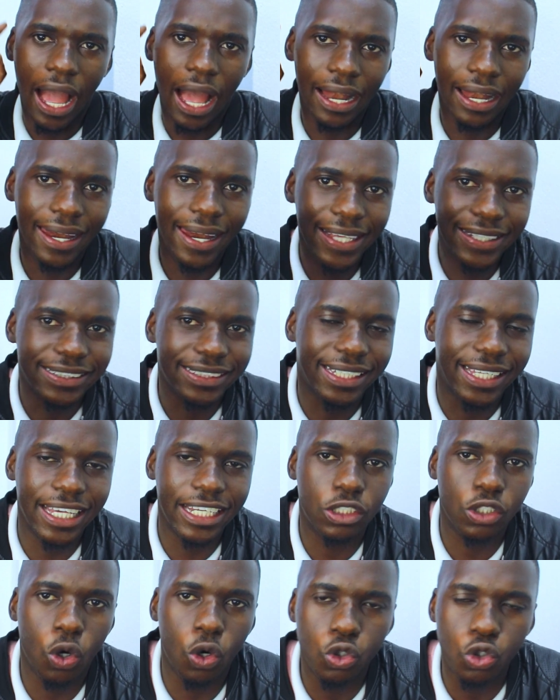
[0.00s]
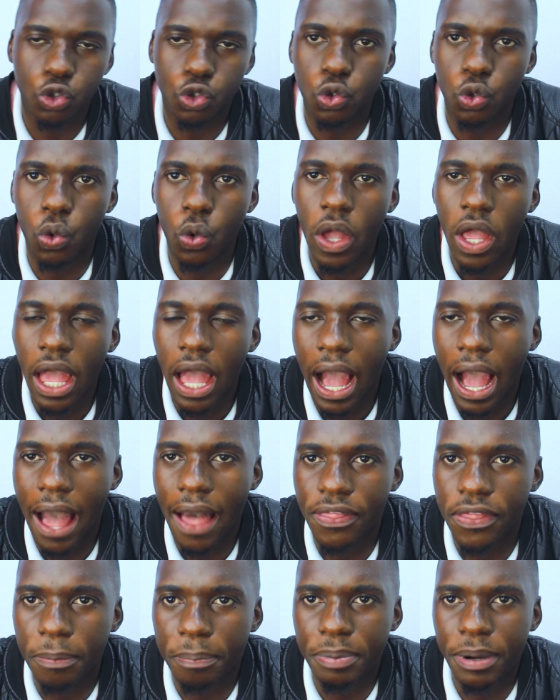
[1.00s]
let's get onto
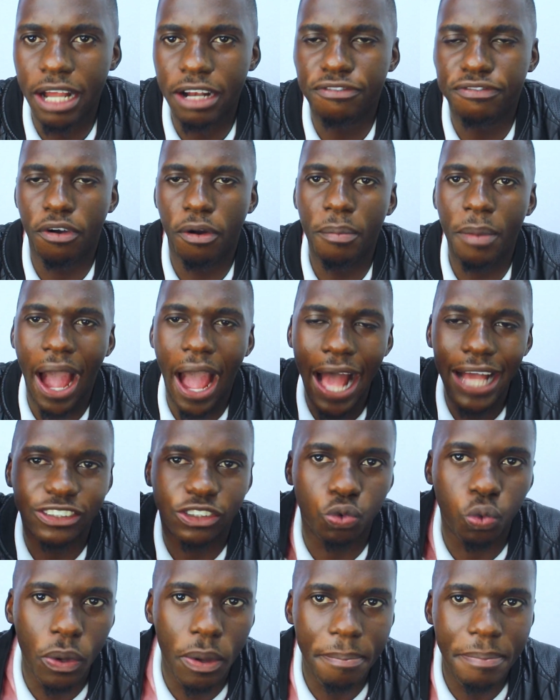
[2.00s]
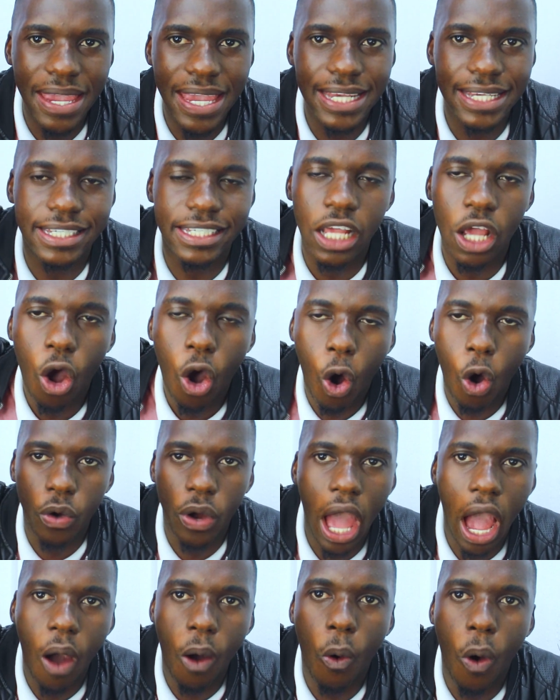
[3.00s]
the platform as we meet
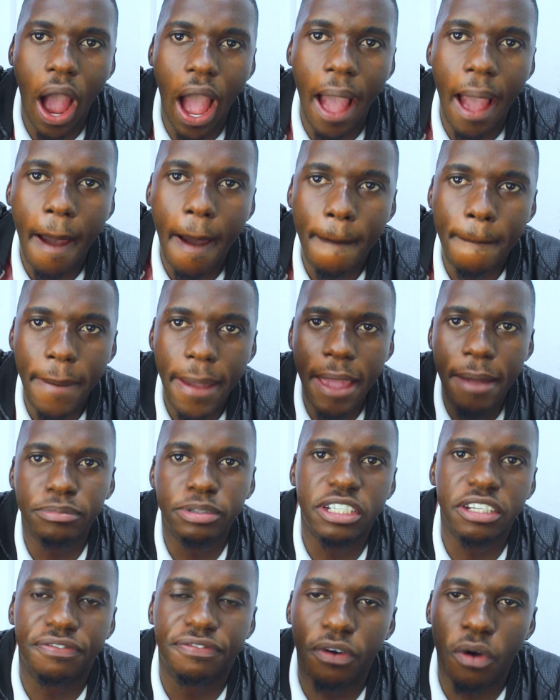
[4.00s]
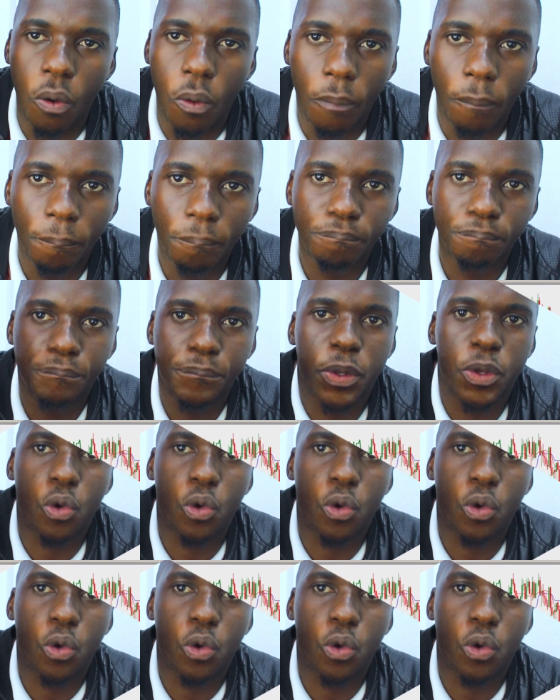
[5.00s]
on our MT4.